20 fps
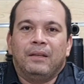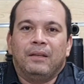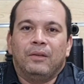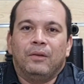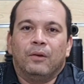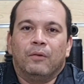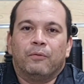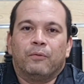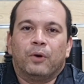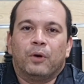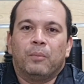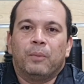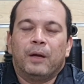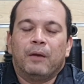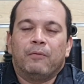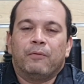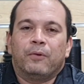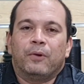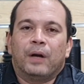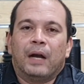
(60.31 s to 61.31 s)
your
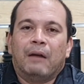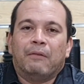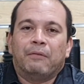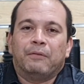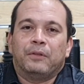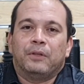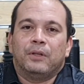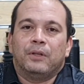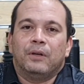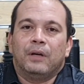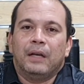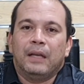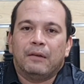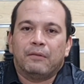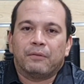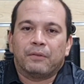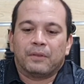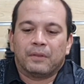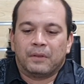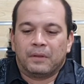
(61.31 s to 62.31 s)
4x4 after your lift.
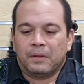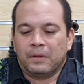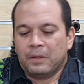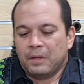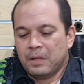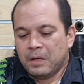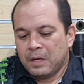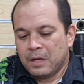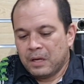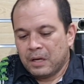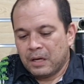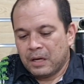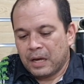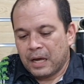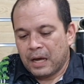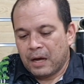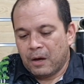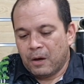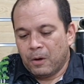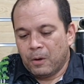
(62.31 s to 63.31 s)

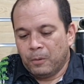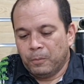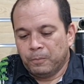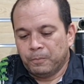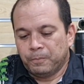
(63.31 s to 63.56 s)
Now,